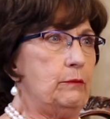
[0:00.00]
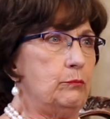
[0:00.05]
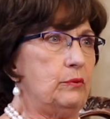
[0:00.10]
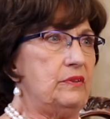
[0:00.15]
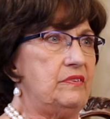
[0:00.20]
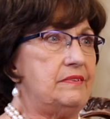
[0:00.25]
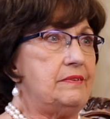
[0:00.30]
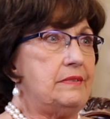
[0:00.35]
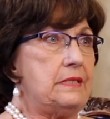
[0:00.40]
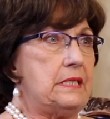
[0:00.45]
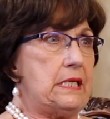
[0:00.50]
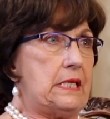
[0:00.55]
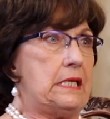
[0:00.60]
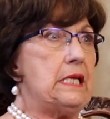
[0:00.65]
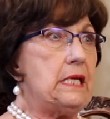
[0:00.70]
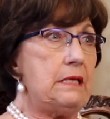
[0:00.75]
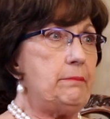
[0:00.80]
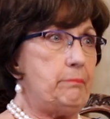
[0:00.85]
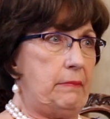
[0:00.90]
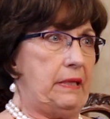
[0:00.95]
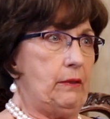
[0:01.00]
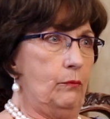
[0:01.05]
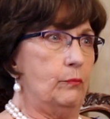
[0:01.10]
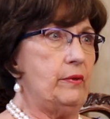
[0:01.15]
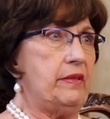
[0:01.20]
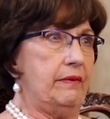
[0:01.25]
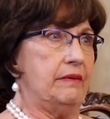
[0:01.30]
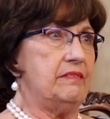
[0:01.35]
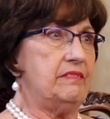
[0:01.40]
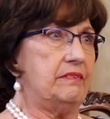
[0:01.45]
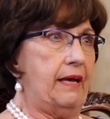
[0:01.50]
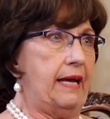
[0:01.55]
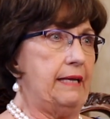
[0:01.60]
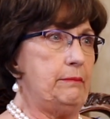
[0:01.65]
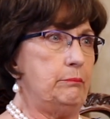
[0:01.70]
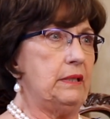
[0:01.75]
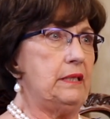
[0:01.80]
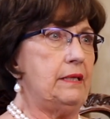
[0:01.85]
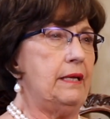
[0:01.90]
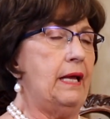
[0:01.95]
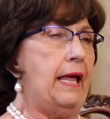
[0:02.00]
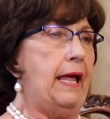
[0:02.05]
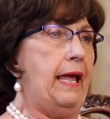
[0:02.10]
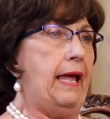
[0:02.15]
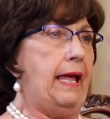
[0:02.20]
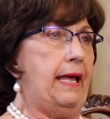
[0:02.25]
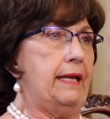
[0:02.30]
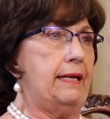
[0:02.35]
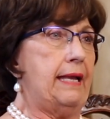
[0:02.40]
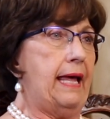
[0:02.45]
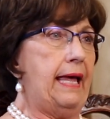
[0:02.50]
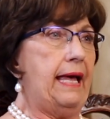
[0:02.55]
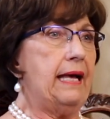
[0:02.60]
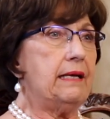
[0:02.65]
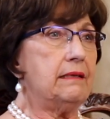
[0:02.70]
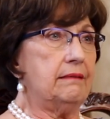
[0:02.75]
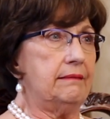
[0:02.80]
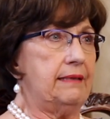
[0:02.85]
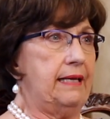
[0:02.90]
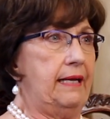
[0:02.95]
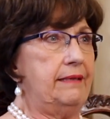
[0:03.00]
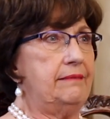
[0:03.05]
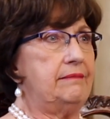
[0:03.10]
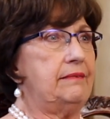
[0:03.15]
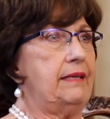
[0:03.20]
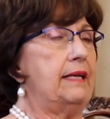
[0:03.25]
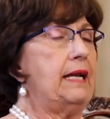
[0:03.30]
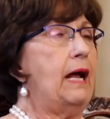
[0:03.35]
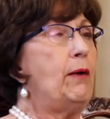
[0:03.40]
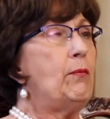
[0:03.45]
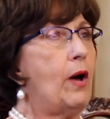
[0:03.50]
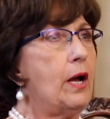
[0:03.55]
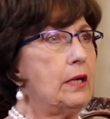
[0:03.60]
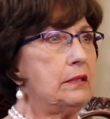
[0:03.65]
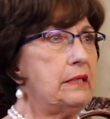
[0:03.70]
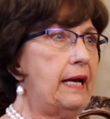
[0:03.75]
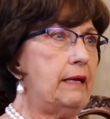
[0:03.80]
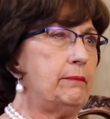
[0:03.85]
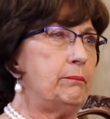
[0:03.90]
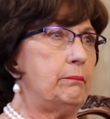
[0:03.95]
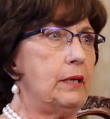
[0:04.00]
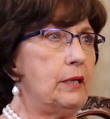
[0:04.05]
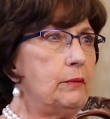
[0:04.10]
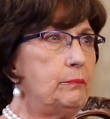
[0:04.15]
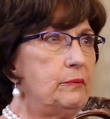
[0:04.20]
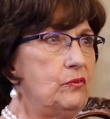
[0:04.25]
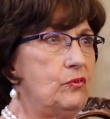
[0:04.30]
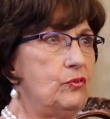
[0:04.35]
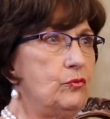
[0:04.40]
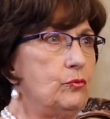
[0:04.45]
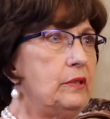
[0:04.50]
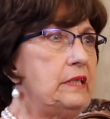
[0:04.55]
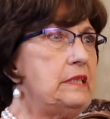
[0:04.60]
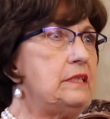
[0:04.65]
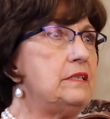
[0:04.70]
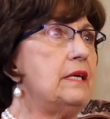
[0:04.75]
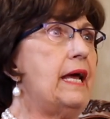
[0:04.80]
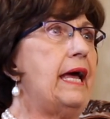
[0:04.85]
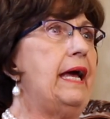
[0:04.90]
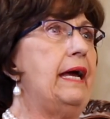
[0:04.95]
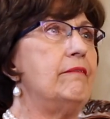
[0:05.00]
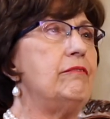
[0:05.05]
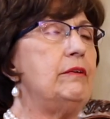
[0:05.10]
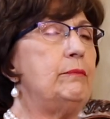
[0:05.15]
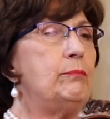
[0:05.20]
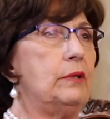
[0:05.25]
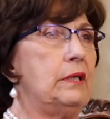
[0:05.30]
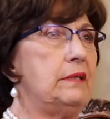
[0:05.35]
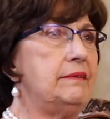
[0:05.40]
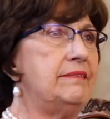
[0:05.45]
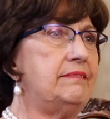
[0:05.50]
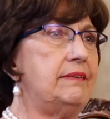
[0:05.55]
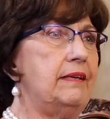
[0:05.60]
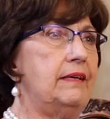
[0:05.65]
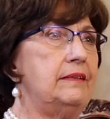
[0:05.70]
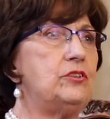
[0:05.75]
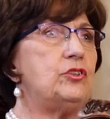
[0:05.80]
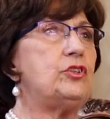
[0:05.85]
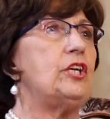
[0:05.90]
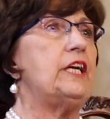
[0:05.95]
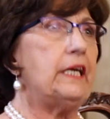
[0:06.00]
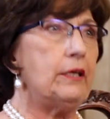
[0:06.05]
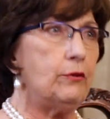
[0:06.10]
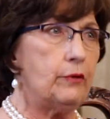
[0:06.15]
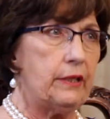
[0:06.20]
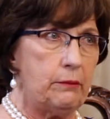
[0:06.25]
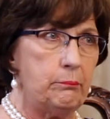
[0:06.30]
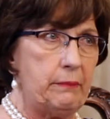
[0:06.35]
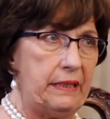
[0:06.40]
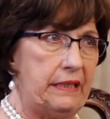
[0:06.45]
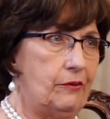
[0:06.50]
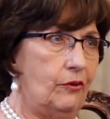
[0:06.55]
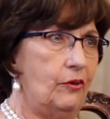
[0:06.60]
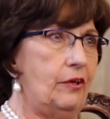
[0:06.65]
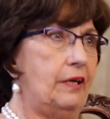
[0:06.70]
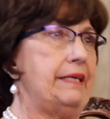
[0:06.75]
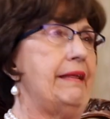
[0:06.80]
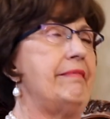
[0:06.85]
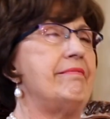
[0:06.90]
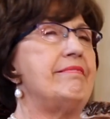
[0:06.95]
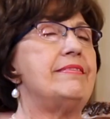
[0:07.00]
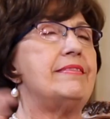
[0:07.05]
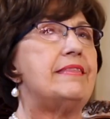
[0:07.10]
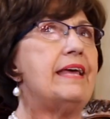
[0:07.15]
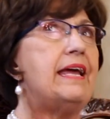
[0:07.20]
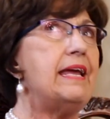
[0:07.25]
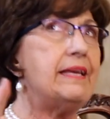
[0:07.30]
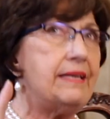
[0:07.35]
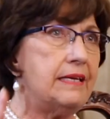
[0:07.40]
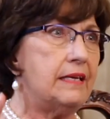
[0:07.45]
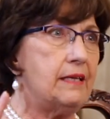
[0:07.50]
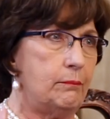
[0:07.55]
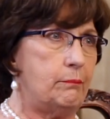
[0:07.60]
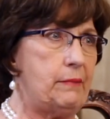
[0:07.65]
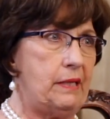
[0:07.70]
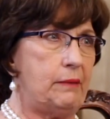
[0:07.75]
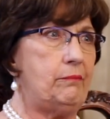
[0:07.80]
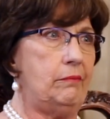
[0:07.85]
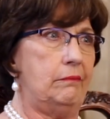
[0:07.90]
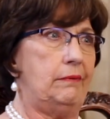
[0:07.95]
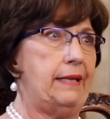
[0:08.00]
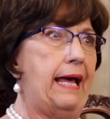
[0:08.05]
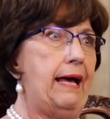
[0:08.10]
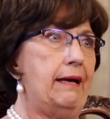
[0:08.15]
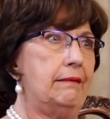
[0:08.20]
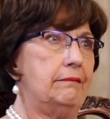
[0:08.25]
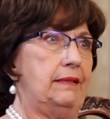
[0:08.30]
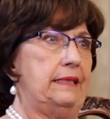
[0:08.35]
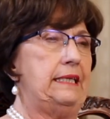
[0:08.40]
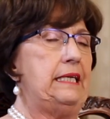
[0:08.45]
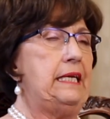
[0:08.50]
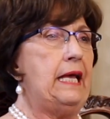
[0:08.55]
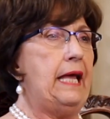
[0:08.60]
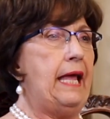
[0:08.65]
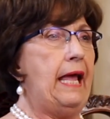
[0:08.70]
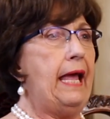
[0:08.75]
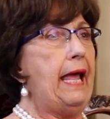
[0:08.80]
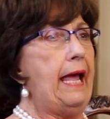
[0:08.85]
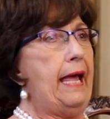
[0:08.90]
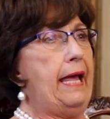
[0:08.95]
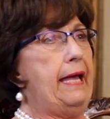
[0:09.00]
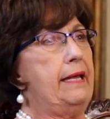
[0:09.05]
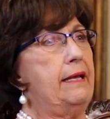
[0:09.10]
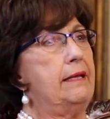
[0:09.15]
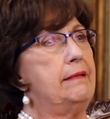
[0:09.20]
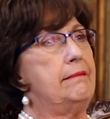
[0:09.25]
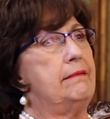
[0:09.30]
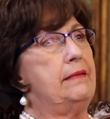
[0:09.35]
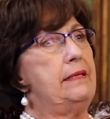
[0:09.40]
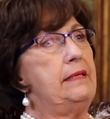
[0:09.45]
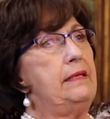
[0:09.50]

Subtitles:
It was teeming with excitement and accolades. And I walked down Bourbon Street to everyone cheering me on and thanking me loudly. And